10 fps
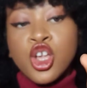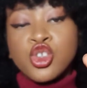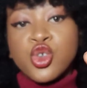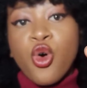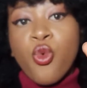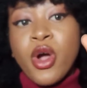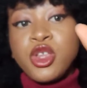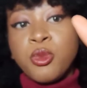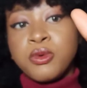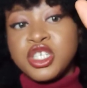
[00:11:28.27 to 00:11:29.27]
So when
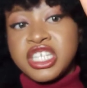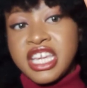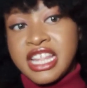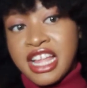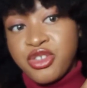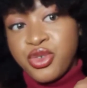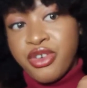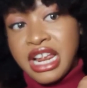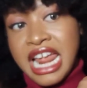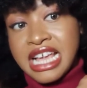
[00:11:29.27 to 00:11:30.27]
you push it in and you
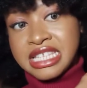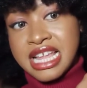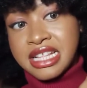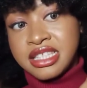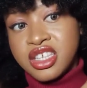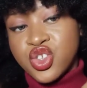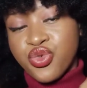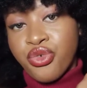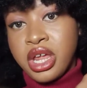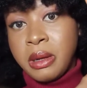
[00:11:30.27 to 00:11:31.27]
realize that this
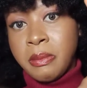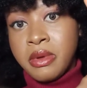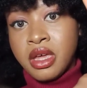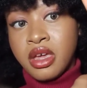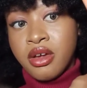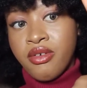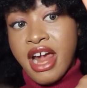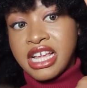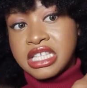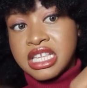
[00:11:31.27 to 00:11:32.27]
rim,
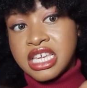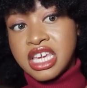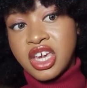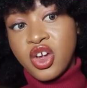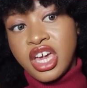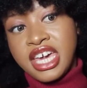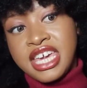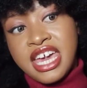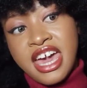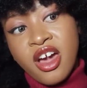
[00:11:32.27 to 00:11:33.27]
right
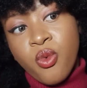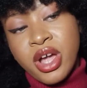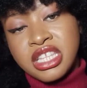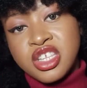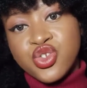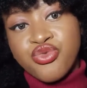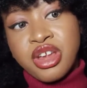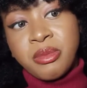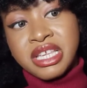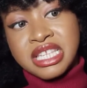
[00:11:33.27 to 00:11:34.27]
here, when this
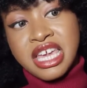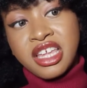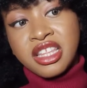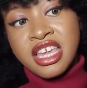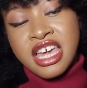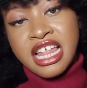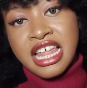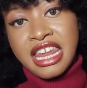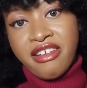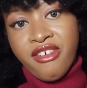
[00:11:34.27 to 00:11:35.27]
rim is in,
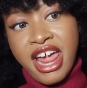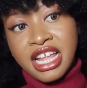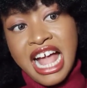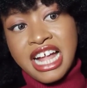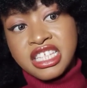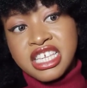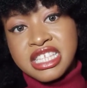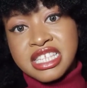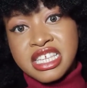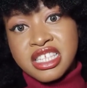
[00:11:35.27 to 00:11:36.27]
right, and
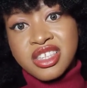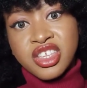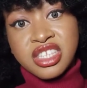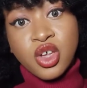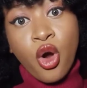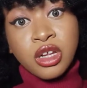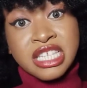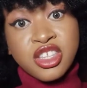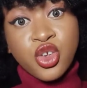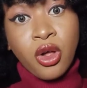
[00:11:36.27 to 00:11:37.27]
it's
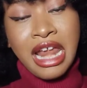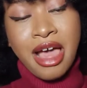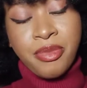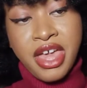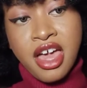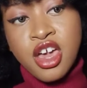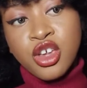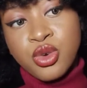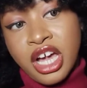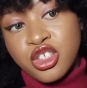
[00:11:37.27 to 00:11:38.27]
hurting your labia,
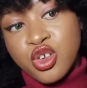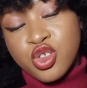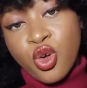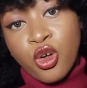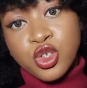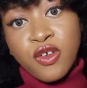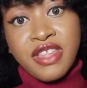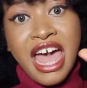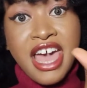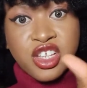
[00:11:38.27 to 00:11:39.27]
you can just cut off
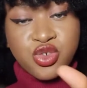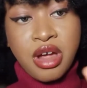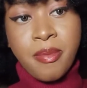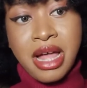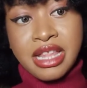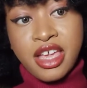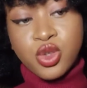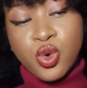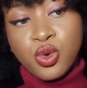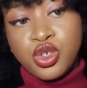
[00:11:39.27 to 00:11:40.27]
that extra part I
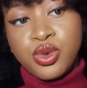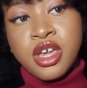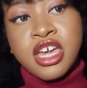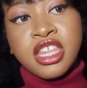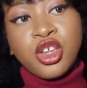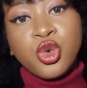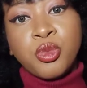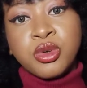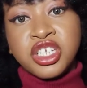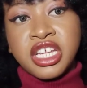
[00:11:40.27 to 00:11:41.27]
told you, then you
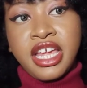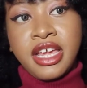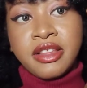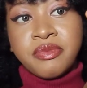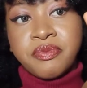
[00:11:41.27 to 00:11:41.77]
push it in.